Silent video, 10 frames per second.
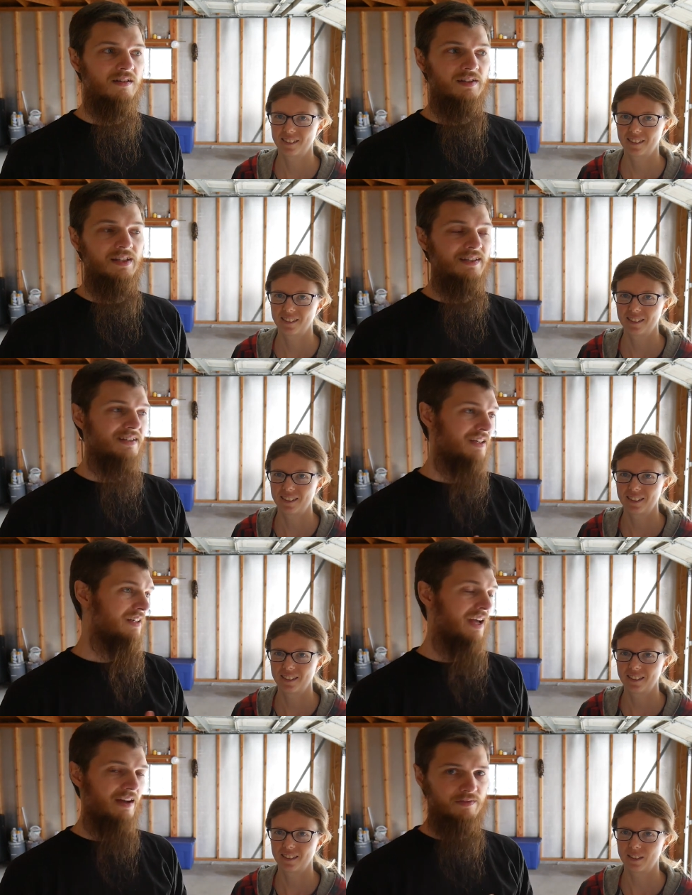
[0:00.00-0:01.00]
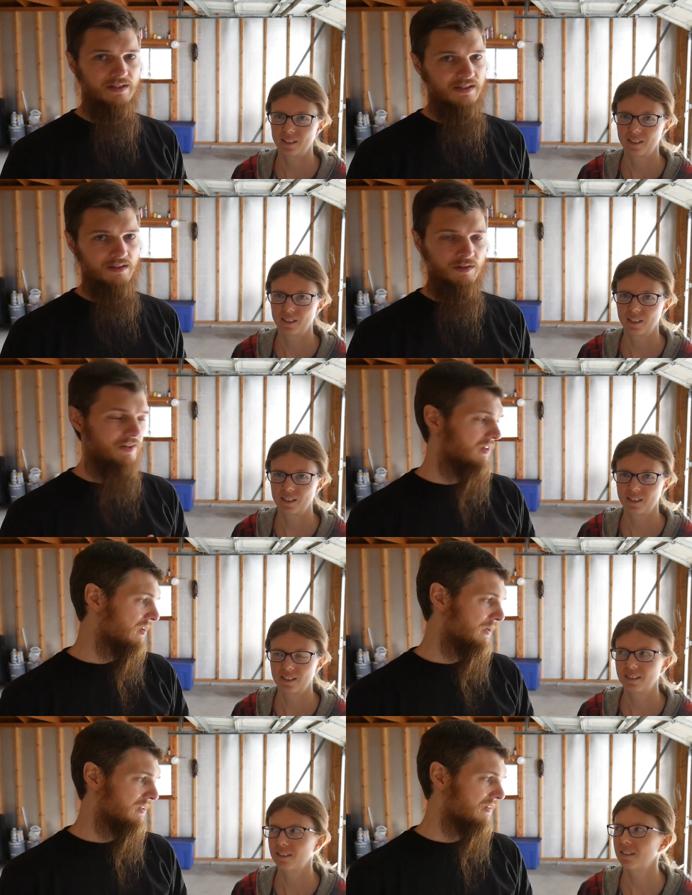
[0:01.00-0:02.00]
Speaker 1: listed every single thing that
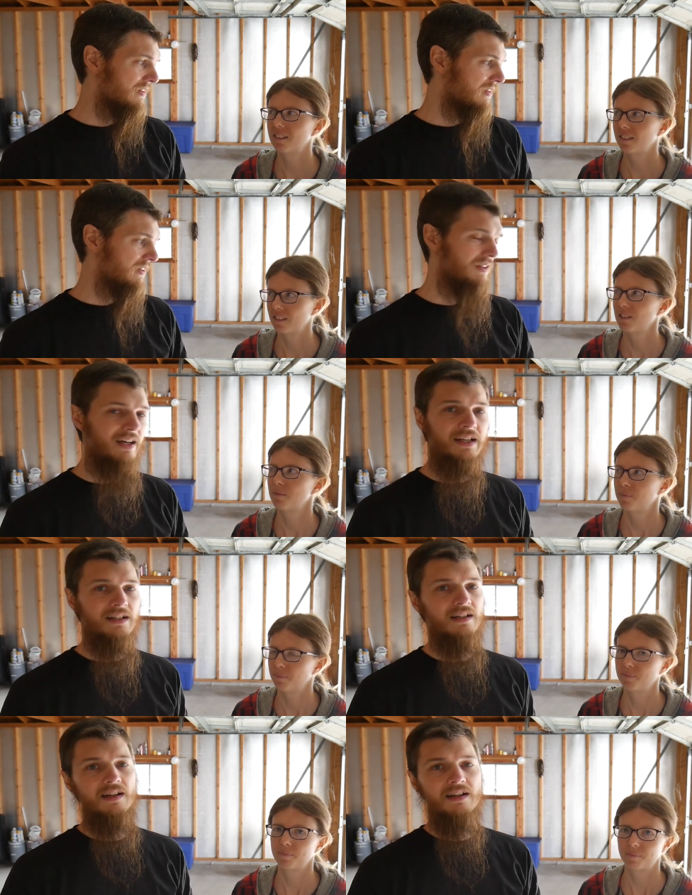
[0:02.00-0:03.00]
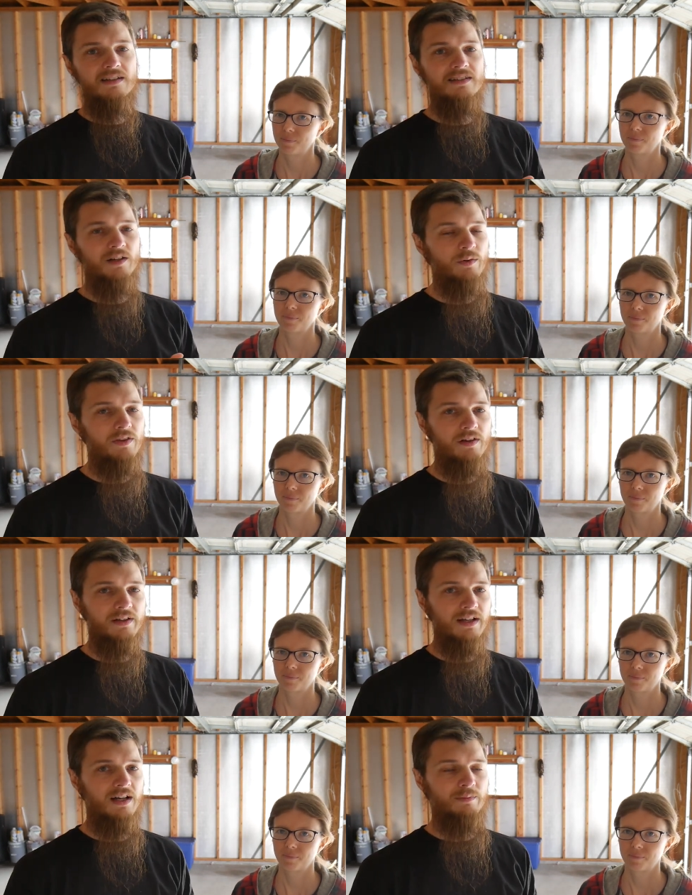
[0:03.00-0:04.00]
we had to sell online, dealt with all the
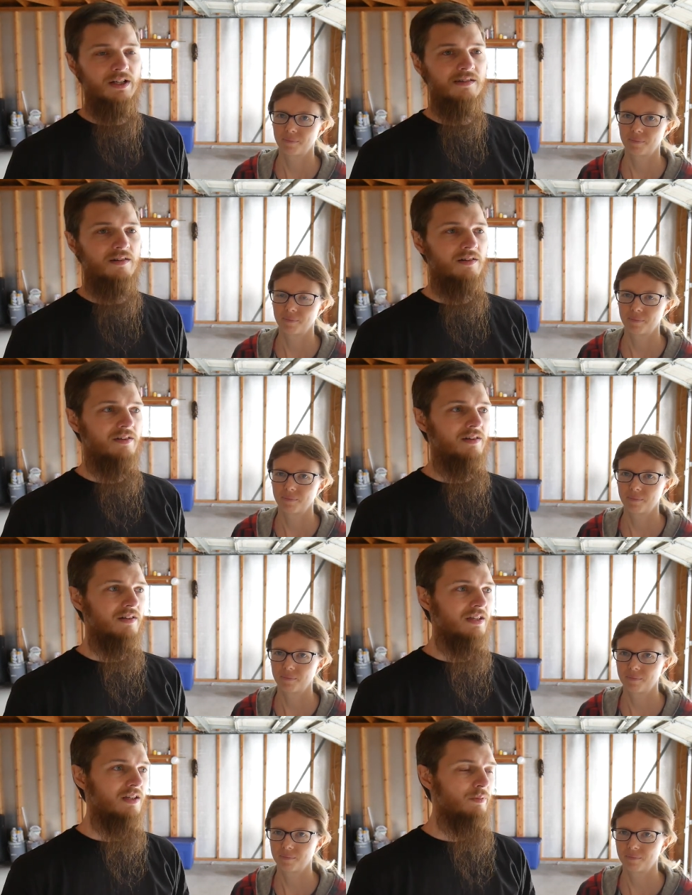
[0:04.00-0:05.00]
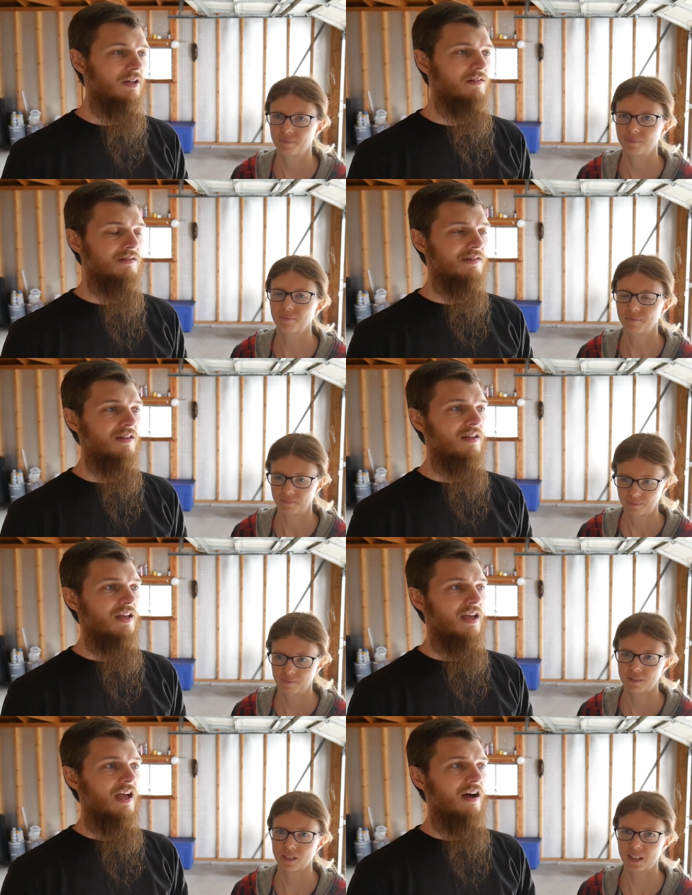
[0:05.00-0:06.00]
comments, all the emails,
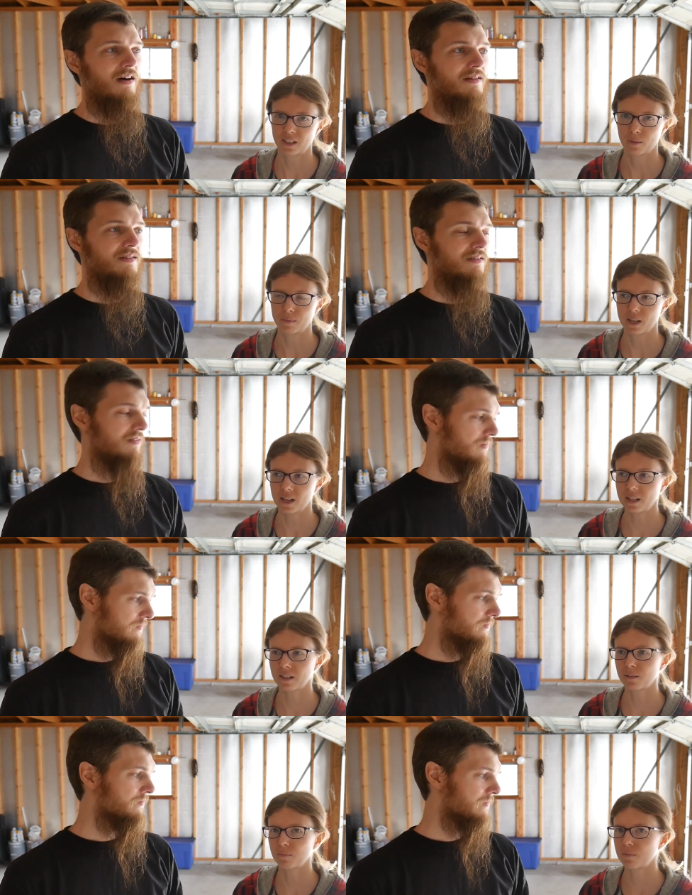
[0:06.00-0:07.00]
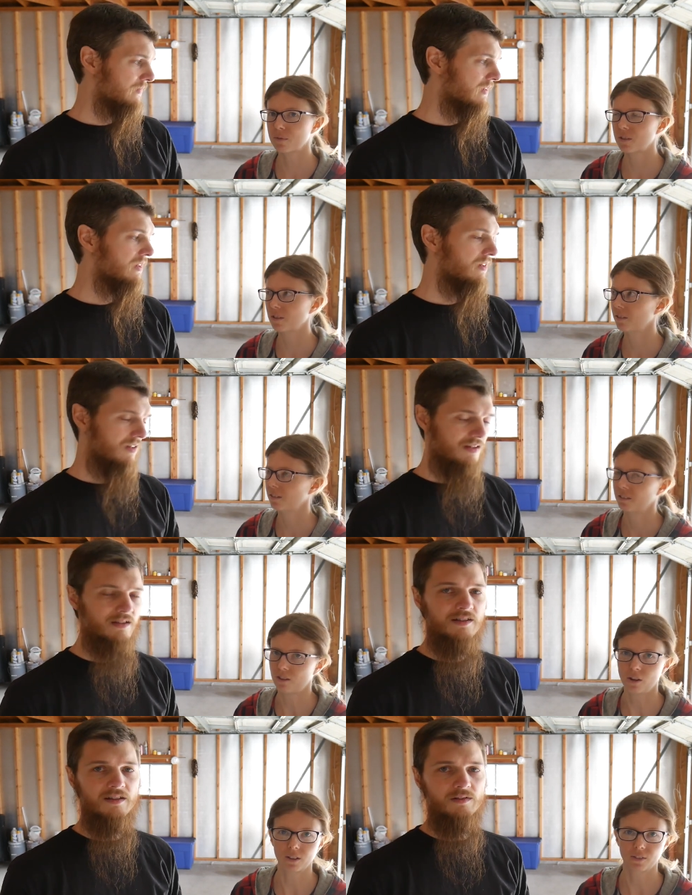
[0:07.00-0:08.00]
Speaker 2: setting up times. Mm-hmm
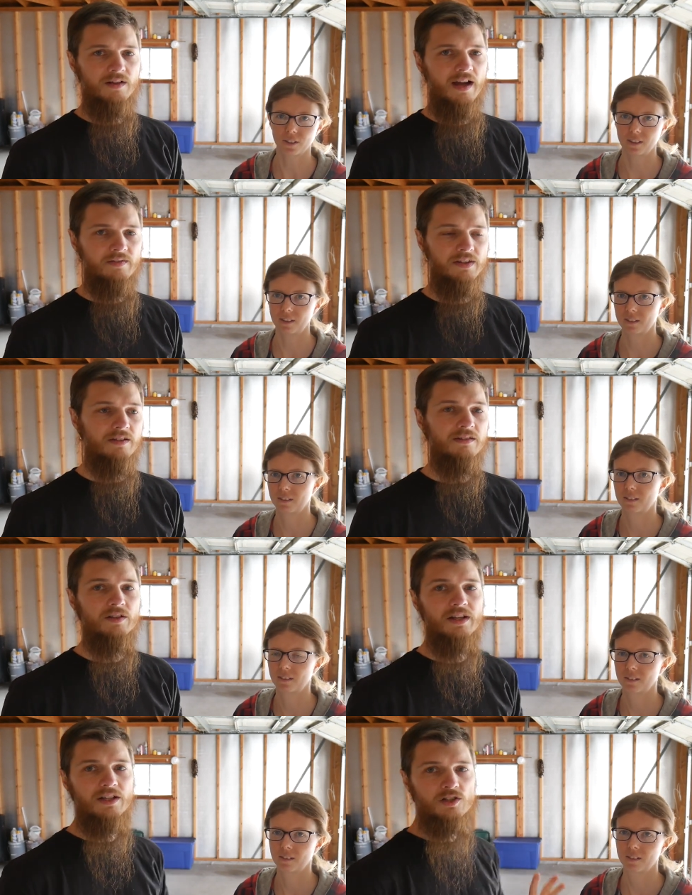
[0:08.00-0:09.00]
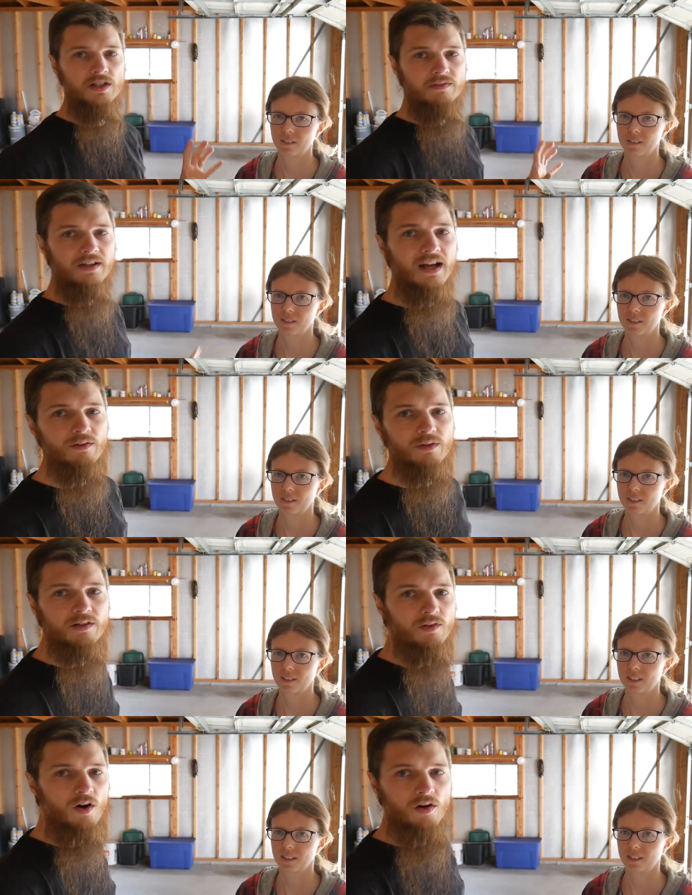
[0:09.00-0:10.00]
all so
Speaker 1: everything is good, and she even got rid
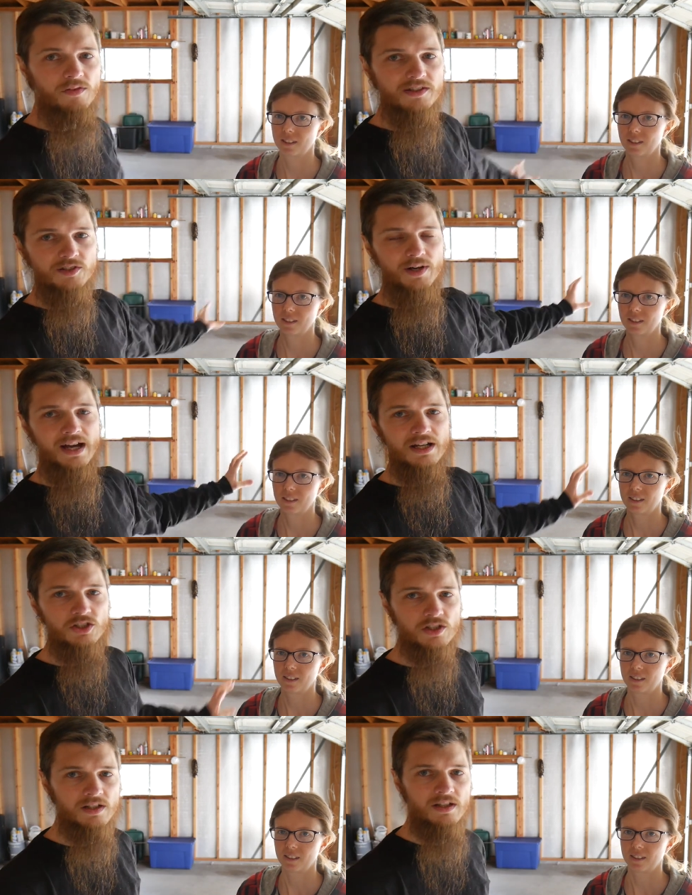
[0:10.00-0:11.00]
of all this trash